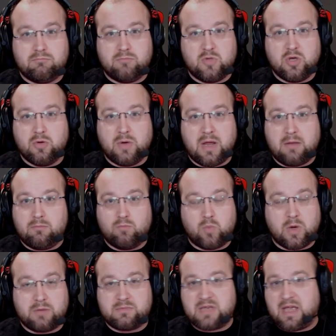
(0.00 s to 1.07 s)
unit,
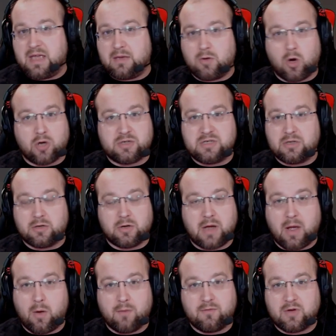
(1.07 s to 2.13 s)
what, tank, artillery,
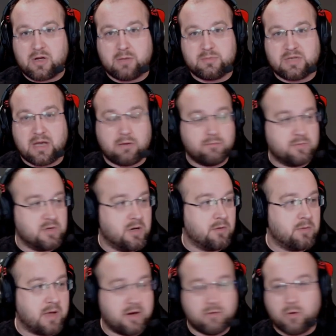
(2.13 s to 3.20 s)
however it comes out.
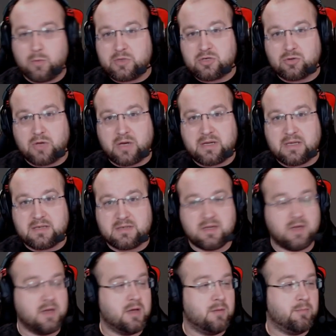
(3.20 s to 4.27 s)
I don't know what your luck is,
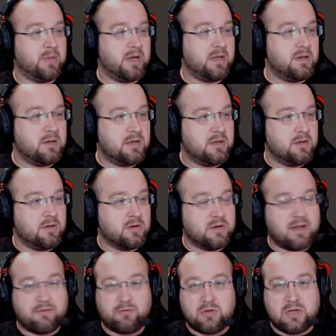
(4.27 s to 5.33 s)
but you're
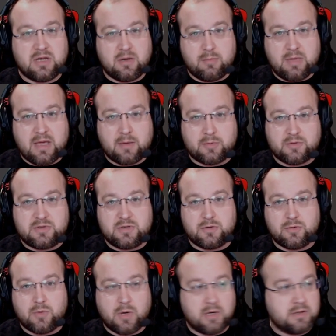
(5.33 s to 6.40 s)
definitely going to be able
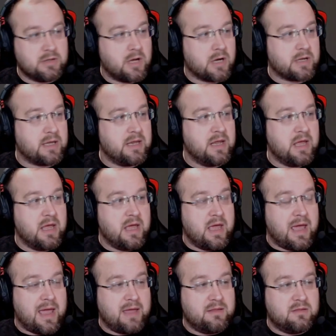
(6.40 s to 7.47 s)
to unlock it.
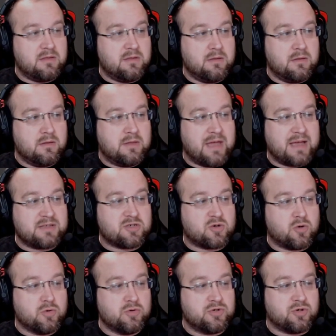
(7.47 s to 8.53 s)
And that's
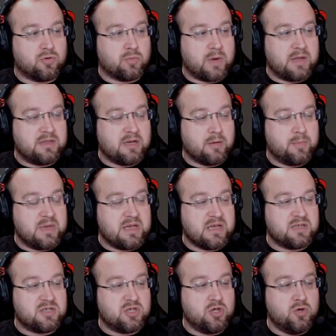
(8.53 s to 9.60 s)
crucial right there,
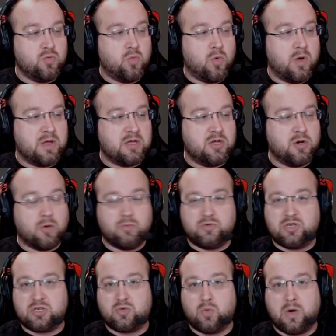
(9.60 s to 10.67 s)
because you don't
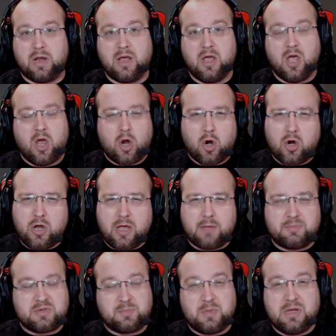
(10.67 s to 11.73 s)
just want to hurry
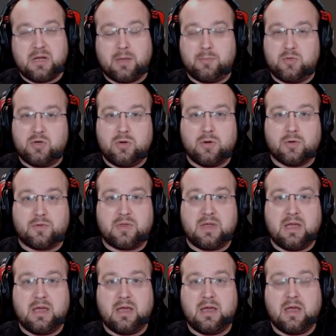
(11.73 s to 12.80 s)
up, speed up, do your
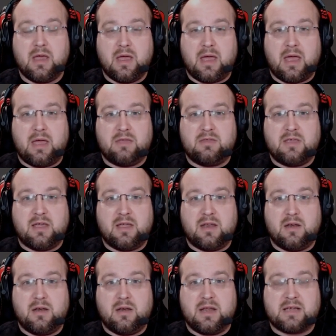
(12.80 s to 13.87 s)
thing, and
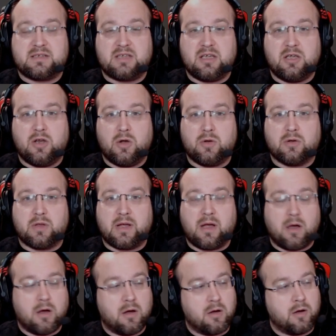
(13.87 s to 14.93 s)
then next thing you know, you're like,
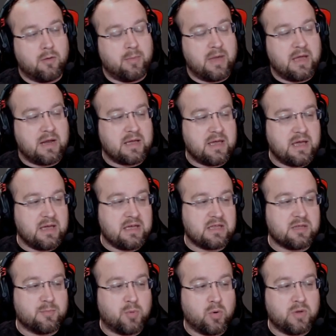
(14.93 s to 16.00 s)
oh man, I can't
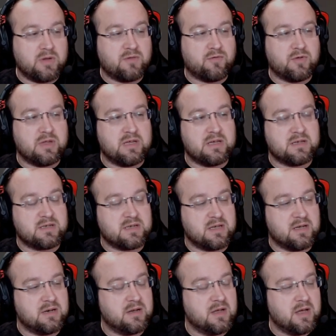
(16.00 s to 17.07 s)
get the points for this,
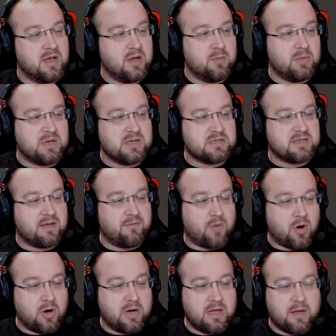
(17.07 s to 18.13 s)
and because I've
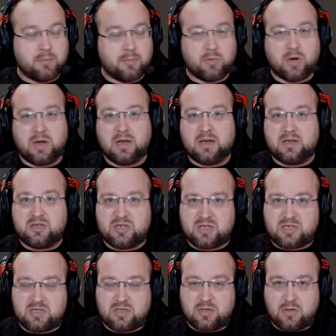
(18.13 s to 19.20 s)
already upgraded.
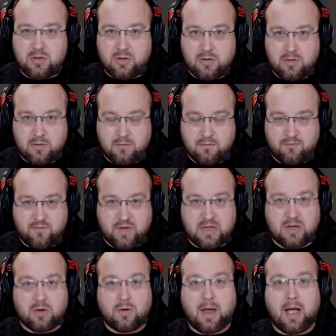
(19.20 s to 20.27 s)
Just
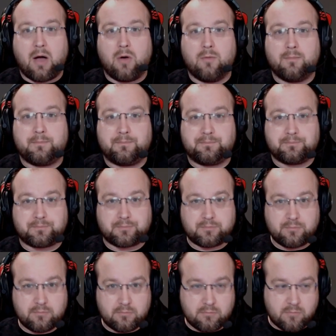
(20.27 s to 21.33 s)
figure out
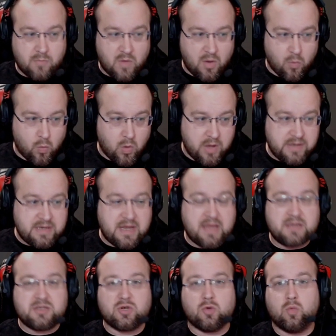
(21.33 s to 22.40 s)
what
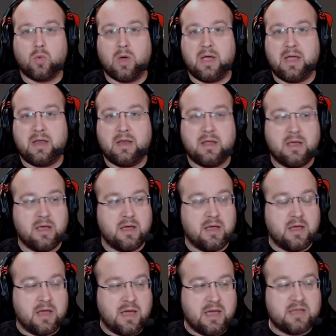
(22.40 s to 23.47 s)
days are what,
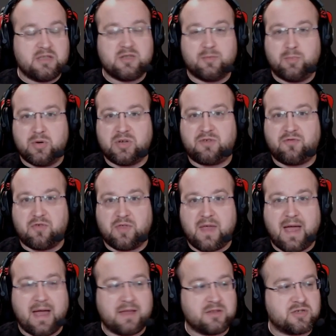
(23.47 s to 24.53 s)
and to push for
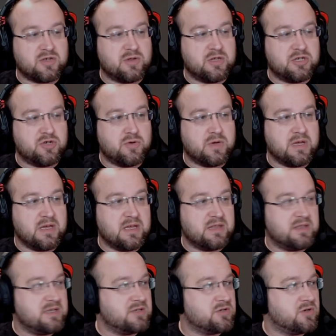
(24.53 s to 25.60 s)
that so that you can get these